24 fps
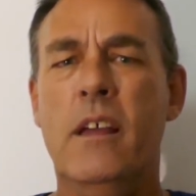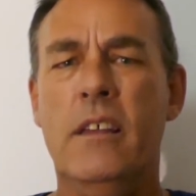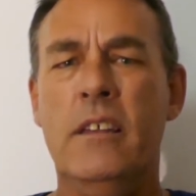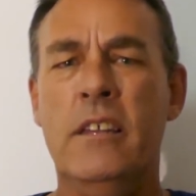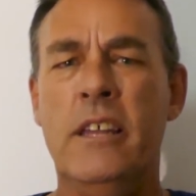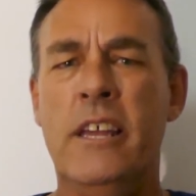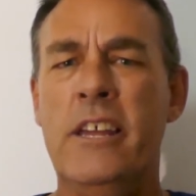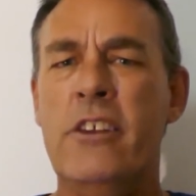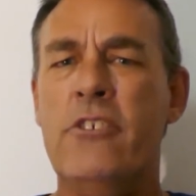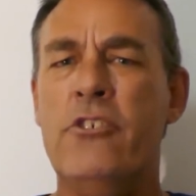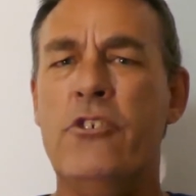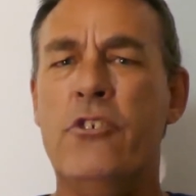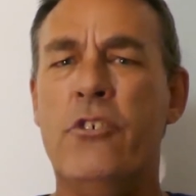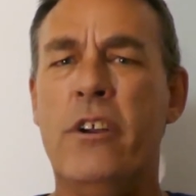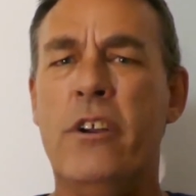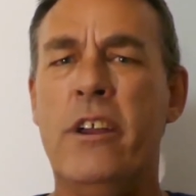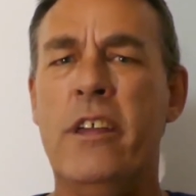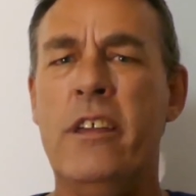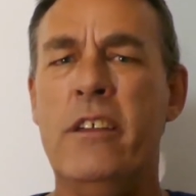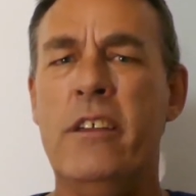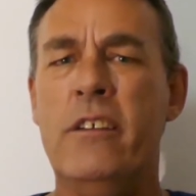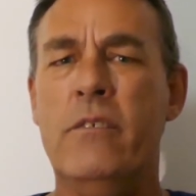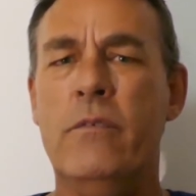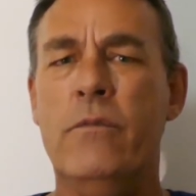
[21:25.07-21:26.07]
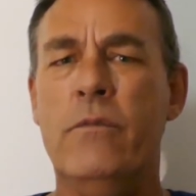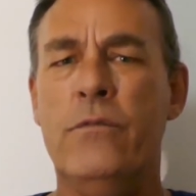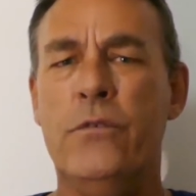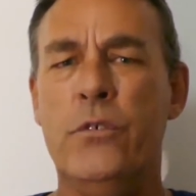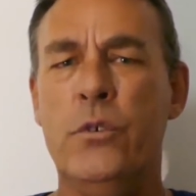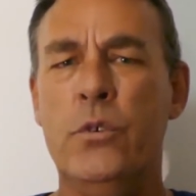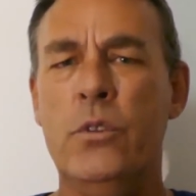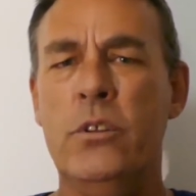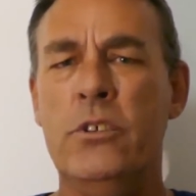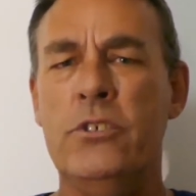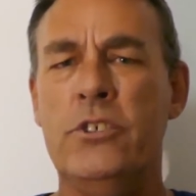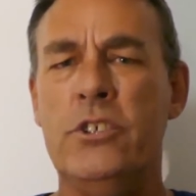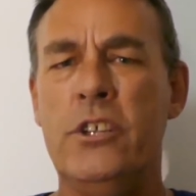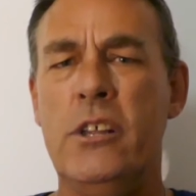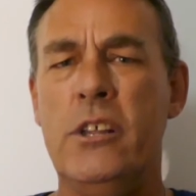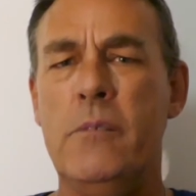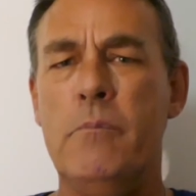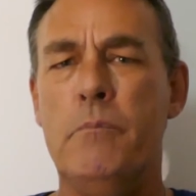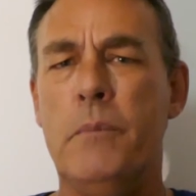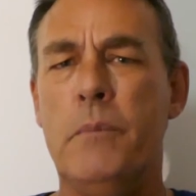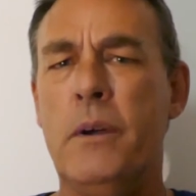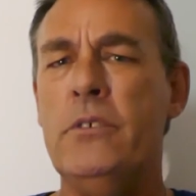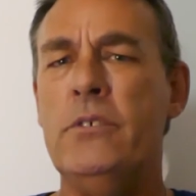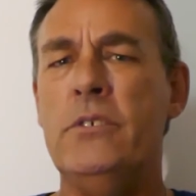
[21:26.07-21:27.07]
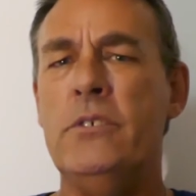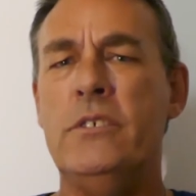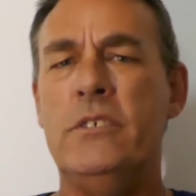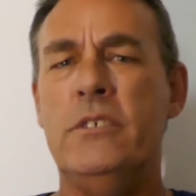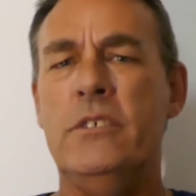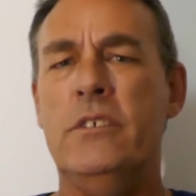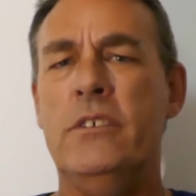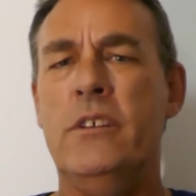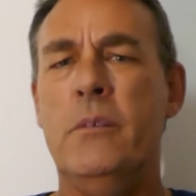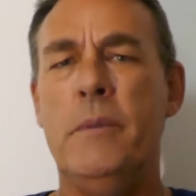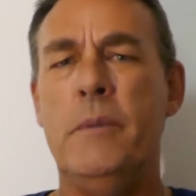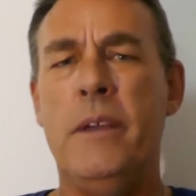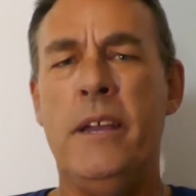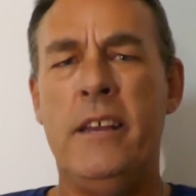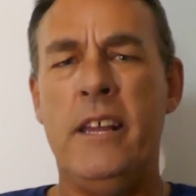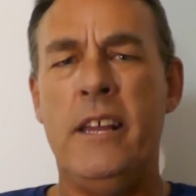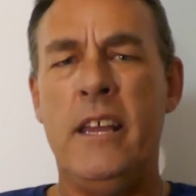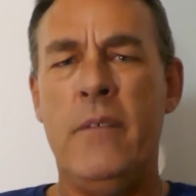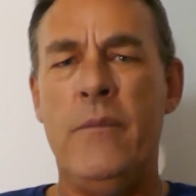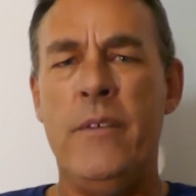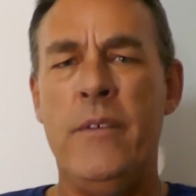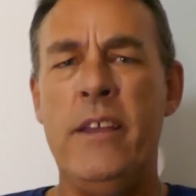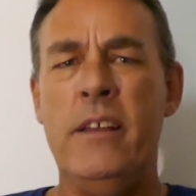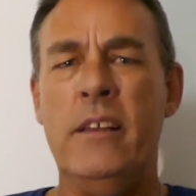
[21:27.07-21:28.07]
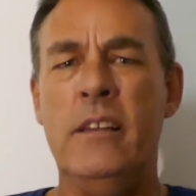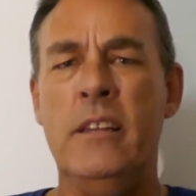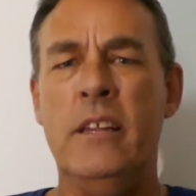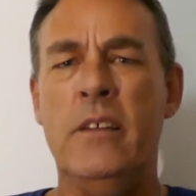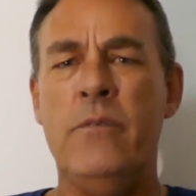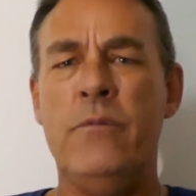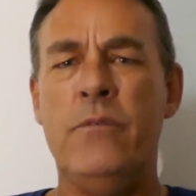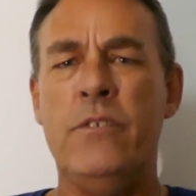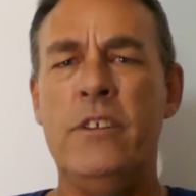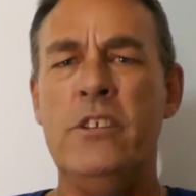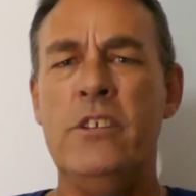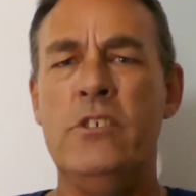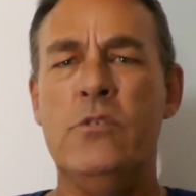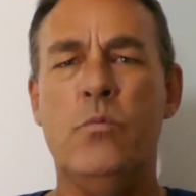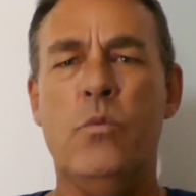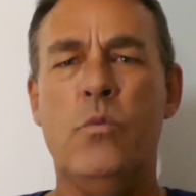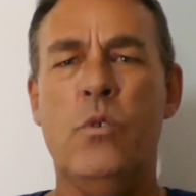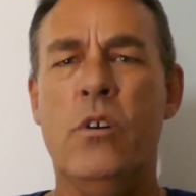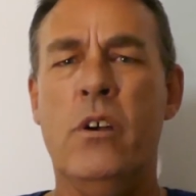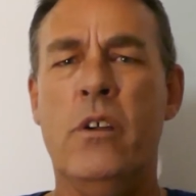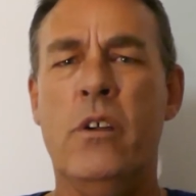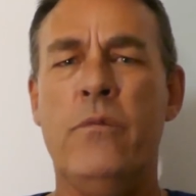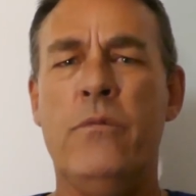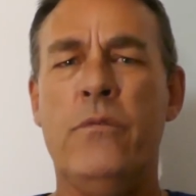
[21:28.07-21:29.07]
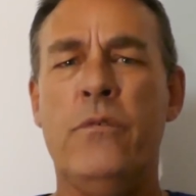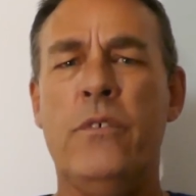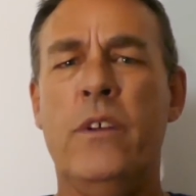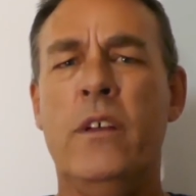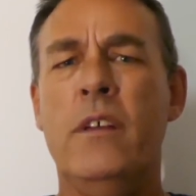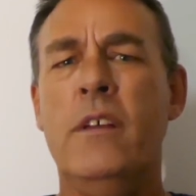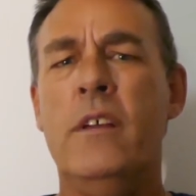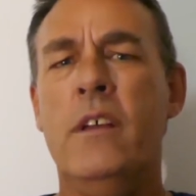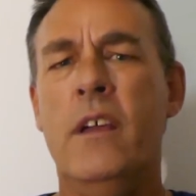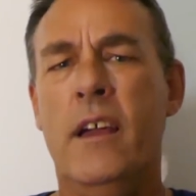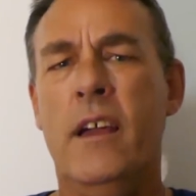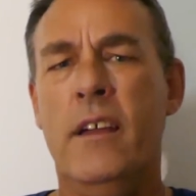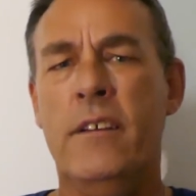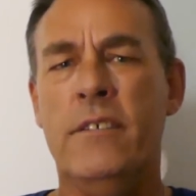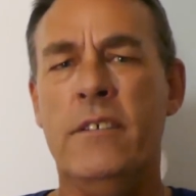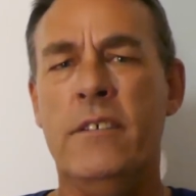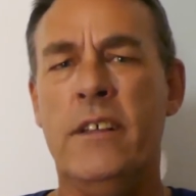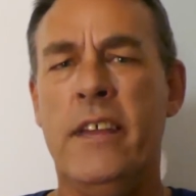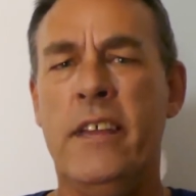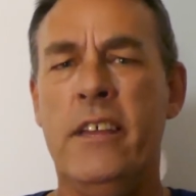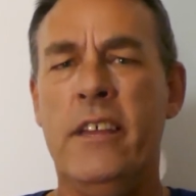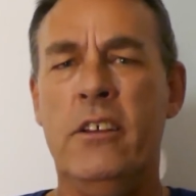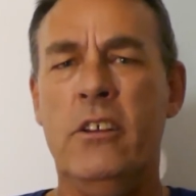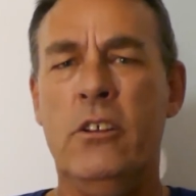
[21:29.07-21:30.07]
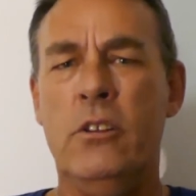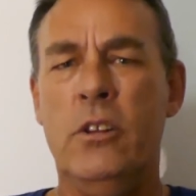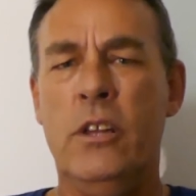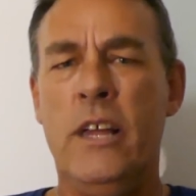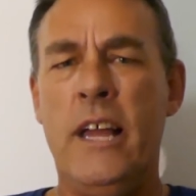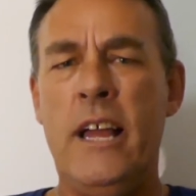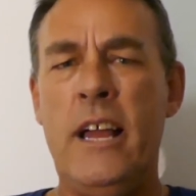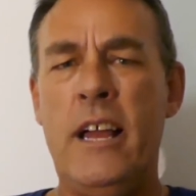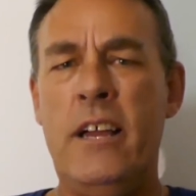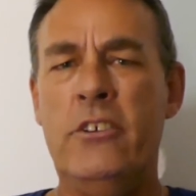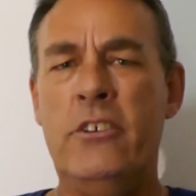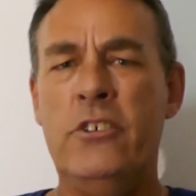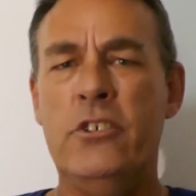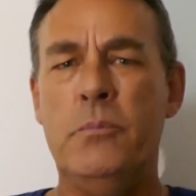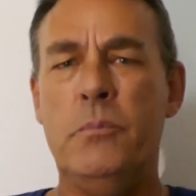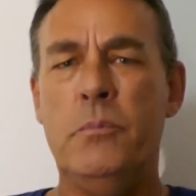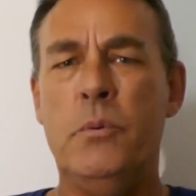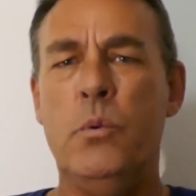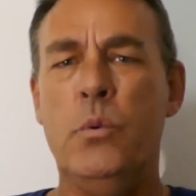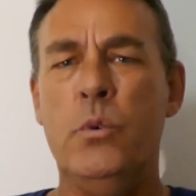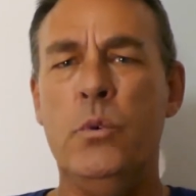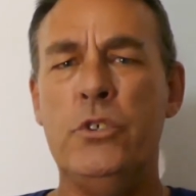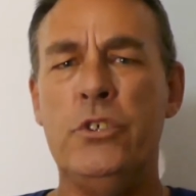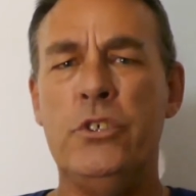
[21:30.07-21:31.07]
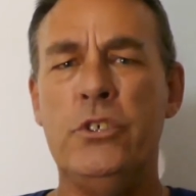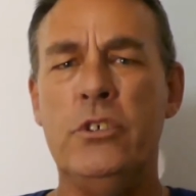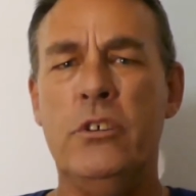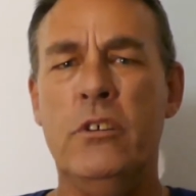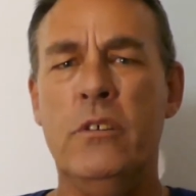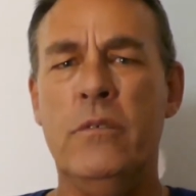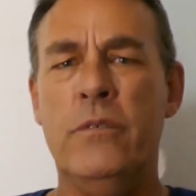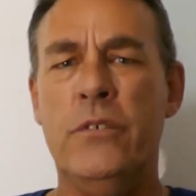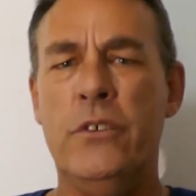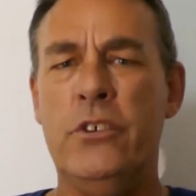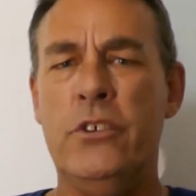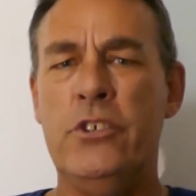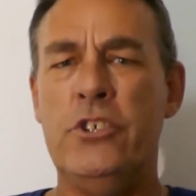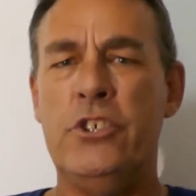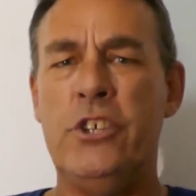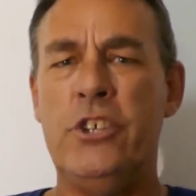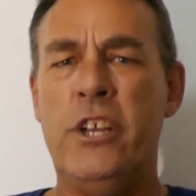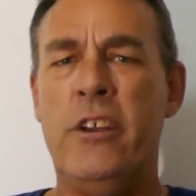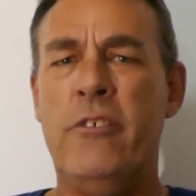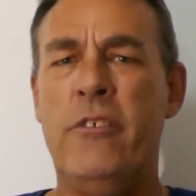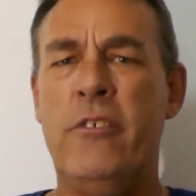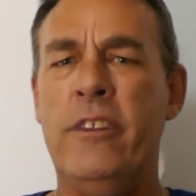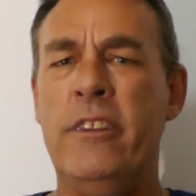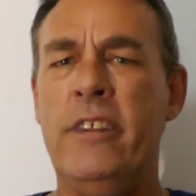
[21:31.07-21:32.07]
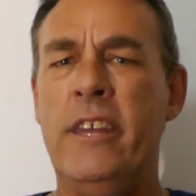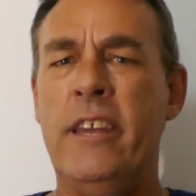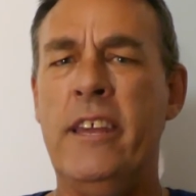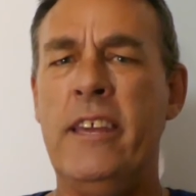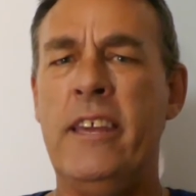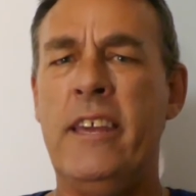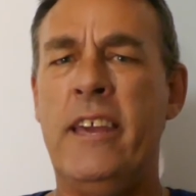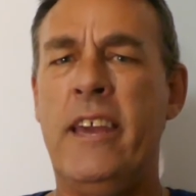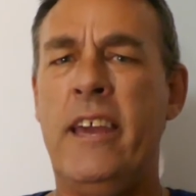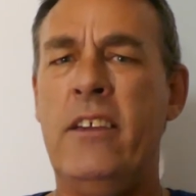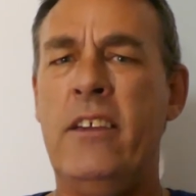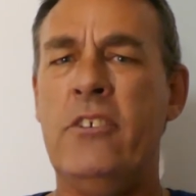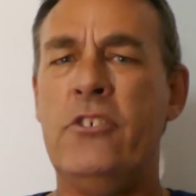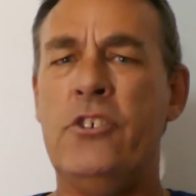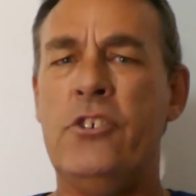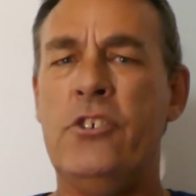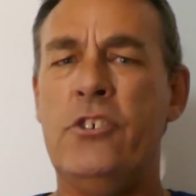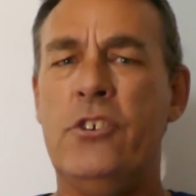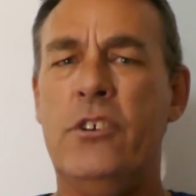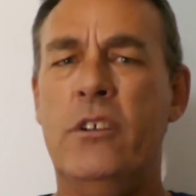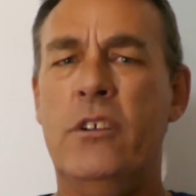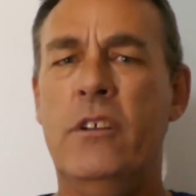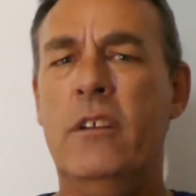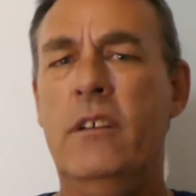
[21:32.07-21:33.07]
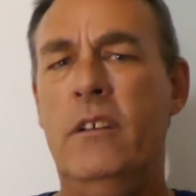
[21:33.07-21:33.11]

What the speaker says: Landragin foolishly boasted about having left his wife and taken a large portion of her share in their cash.